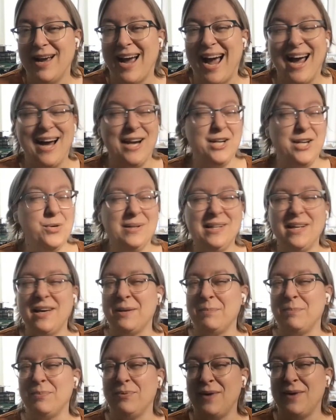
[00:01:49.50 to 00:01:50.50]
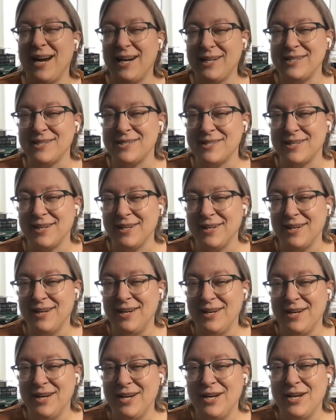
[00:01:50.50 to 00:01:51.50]
I do a lot of practicing.
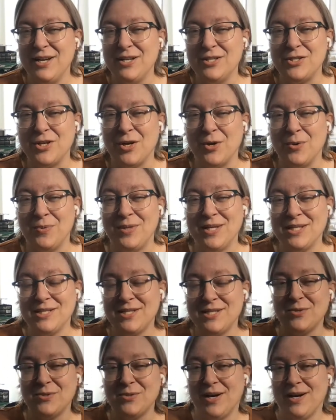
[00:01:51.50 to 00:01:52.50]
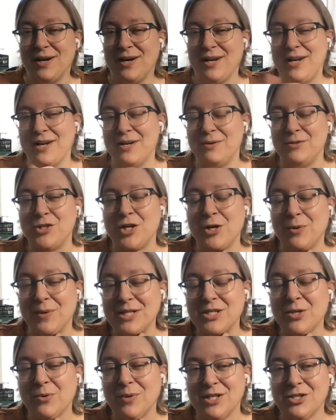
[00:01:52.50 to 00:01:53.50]
So this is why, Jerry's
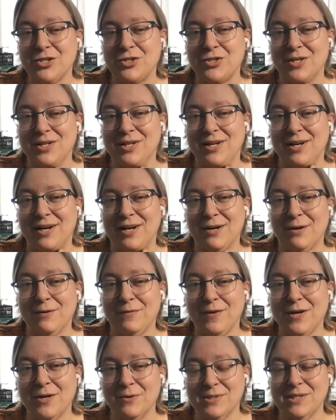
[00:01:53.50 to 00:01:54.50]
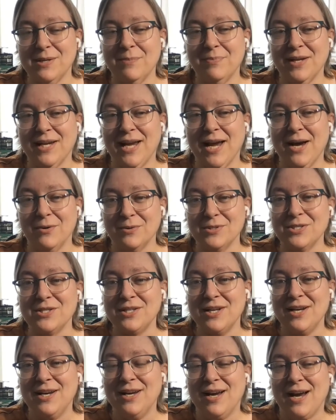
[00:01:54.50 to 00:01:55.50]
question of, something else,
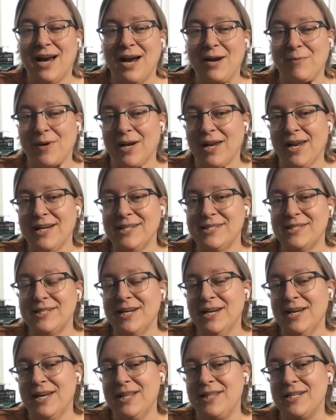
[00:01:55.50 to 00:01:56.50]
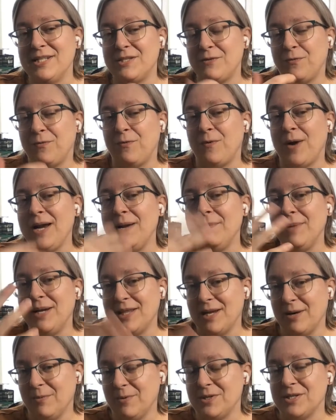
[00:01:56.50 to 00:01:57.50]
I realized this framing
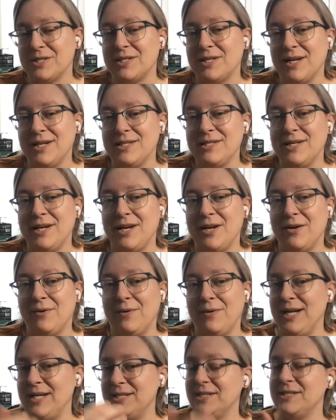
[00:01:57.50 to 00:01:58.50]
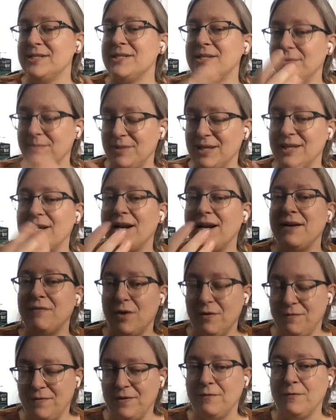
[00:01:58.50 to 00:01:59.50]
that we're discussing here isn't something that I've
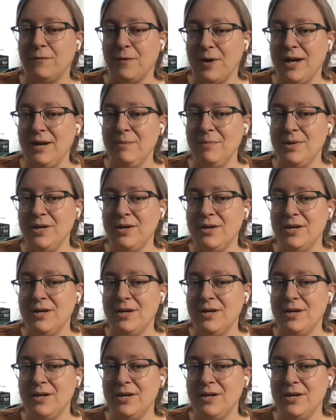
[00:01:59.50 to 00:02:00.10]
often framed.